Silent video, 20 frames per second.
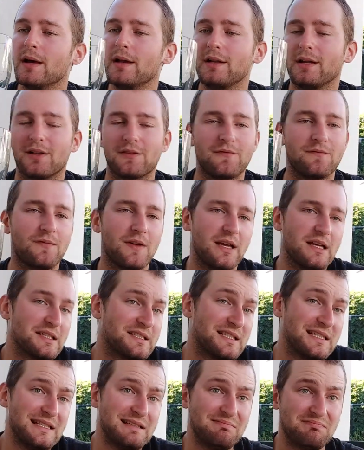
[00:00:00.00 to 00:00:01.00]
Nothing
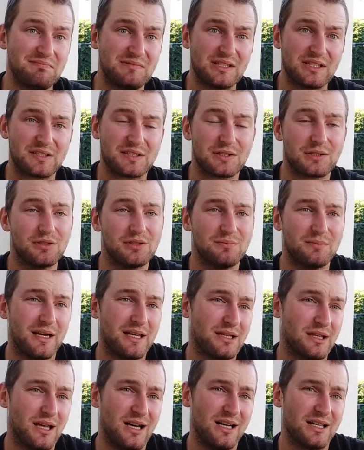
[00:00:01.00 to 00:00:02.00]
fancy, just a good
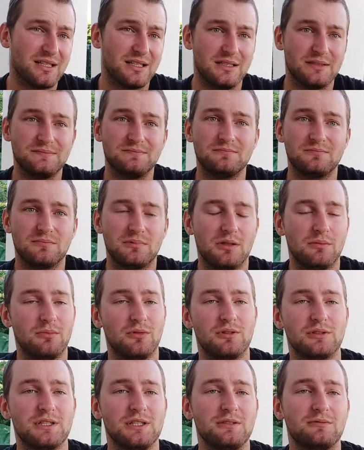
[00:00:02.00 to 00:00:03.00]
made lager. What
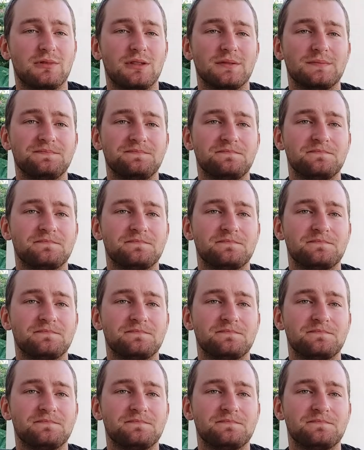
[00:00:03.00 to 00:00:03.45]
more do you want?